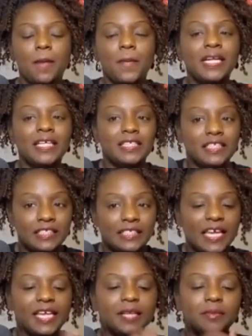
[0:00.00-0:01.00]
but at the
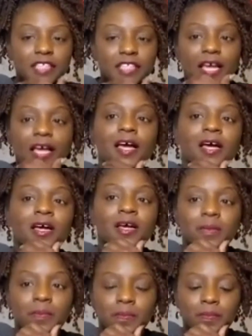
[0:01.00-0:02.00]
same
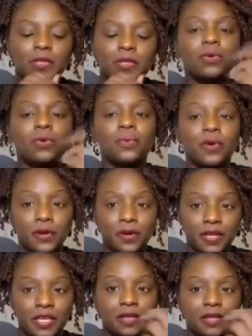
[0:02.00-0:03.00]
time, you were
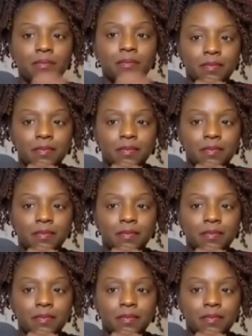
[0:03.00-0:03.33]
worrying.